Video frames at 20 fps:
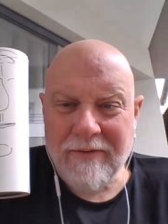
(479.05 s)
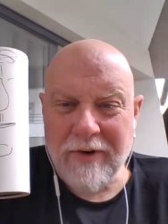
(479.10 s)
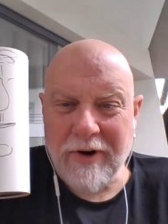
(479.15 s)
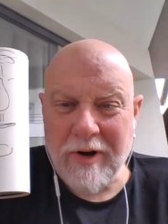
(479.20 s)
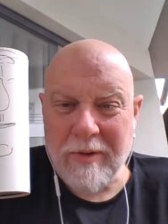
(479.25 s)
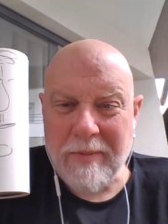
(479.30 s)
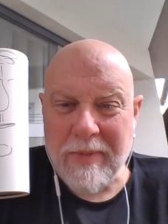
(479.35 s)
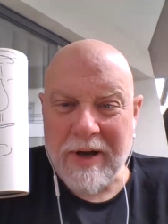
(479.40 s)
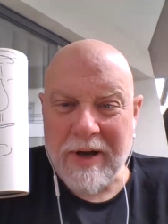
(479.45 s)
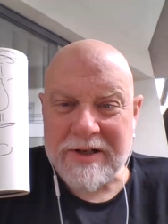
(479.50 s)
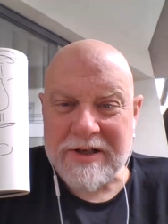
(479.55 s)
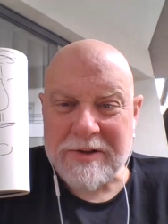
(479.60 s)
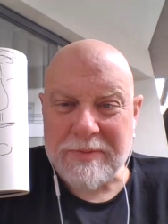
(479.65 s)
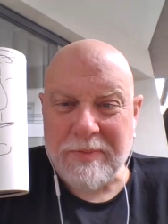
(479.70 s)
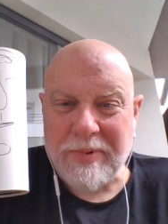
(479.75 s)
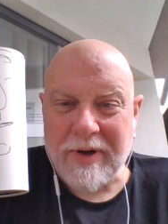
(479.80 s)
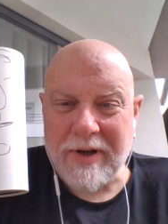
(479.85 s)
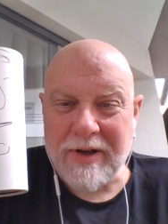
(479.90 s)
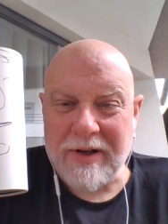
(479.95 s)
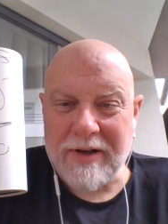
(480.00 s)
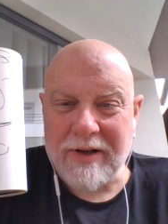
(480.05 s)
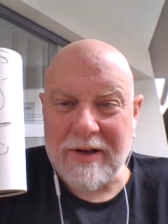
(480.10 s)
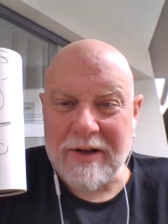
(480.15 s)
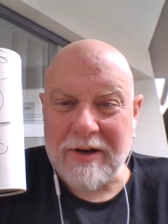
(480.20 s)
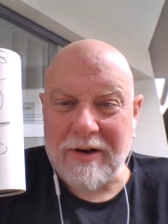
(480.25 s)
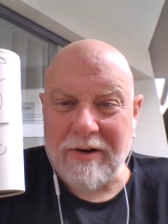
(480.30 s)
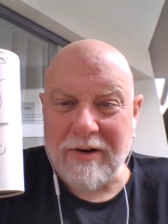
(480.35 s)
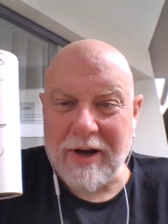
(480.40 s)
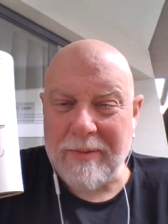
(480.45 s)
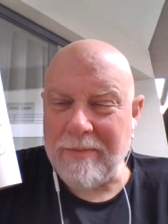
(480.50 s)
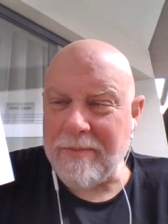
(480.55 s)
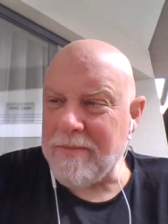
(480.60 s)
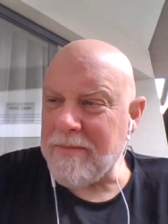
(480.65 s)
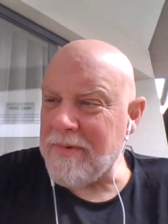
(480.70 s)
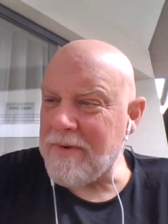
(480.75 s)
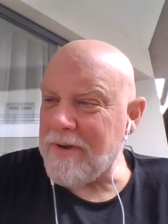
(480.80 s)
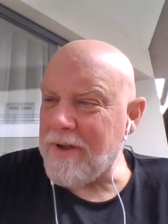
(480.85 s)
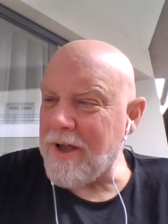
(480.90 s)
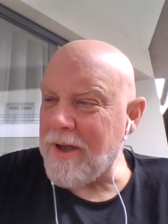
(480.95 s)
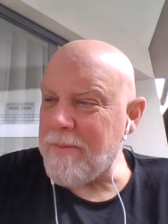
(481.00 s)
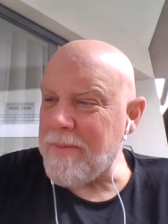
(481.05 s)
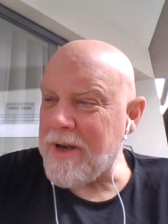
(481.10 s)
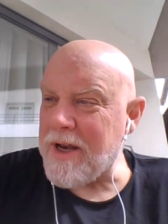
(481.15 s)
very much, but you know, I'm